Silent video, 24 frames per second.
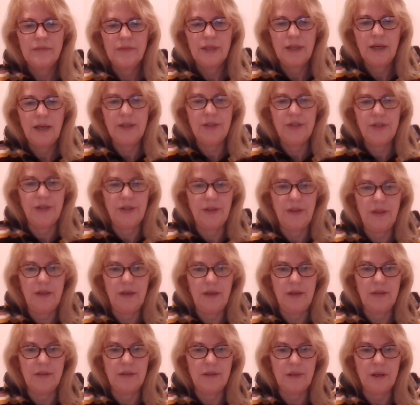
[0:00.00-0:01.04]
I should
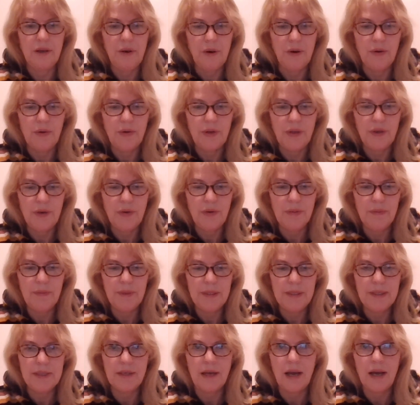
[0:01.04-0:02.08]
think so. You were
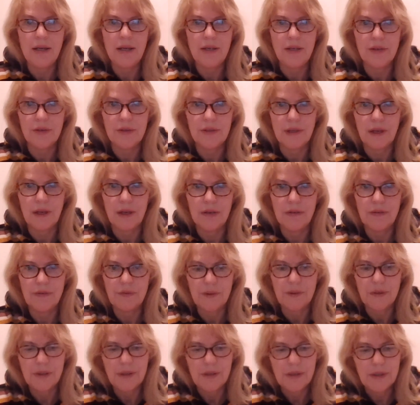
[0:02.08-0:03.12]
beside yourself.
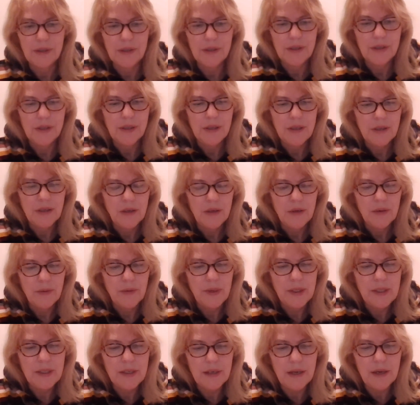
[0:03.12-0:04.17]

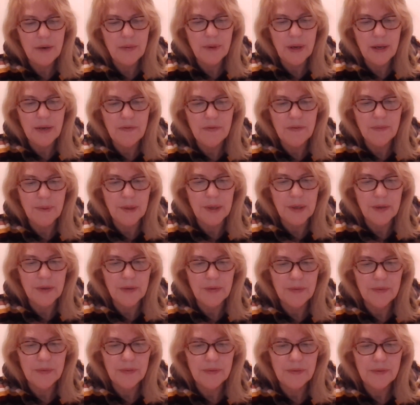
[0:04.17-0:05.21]
What did I rave about?
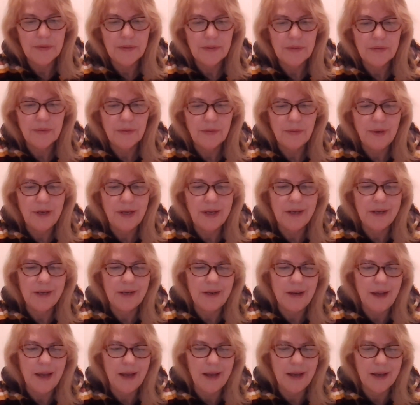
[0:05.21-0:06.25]
What
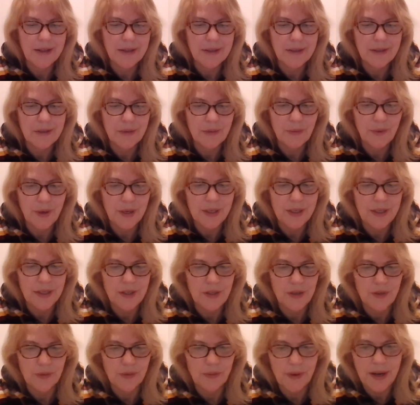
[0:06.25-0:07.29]
next? What
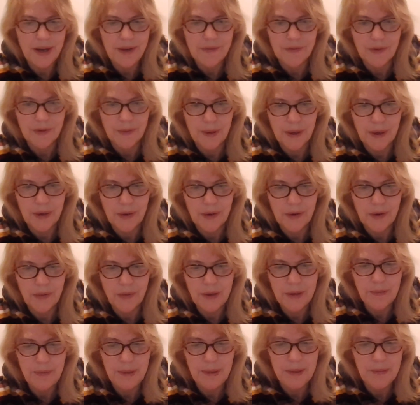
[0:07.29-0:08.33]
did you rave about?
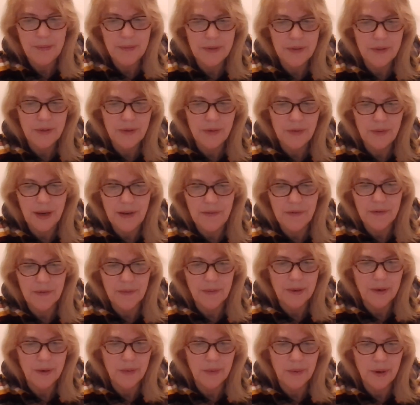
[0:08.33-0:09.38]
What people do rave
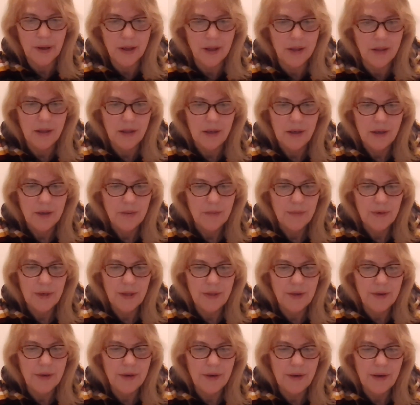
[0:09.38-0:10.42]
about? Well,
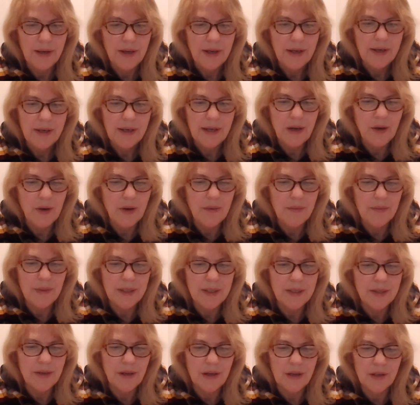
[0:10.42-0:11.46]
brother, now I
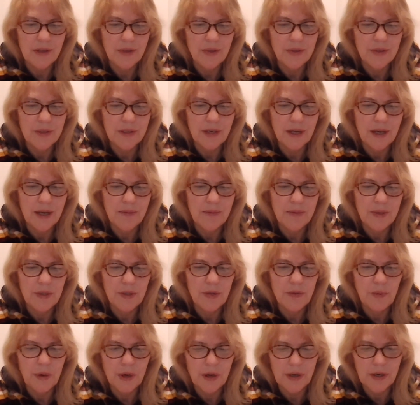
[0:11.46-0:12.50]
must not lose time.
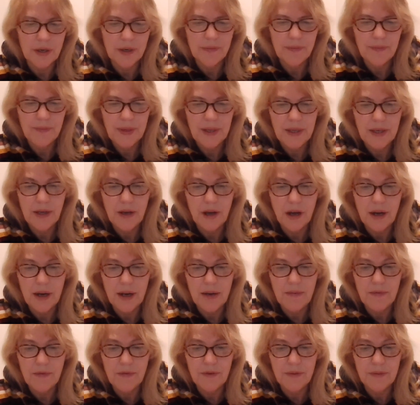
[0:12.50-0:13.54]
To work. He got
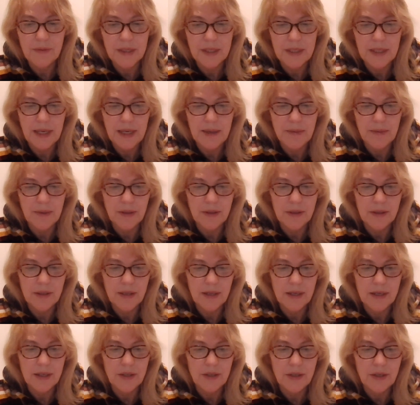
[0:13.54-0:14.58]
up from the table
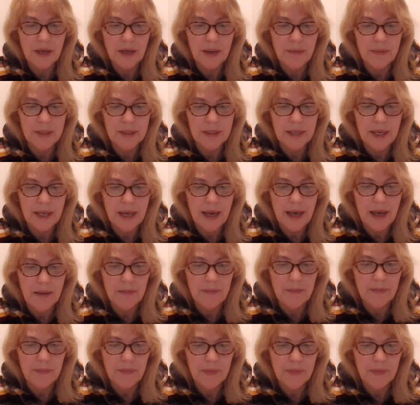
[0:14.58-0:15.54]
and took up his cap.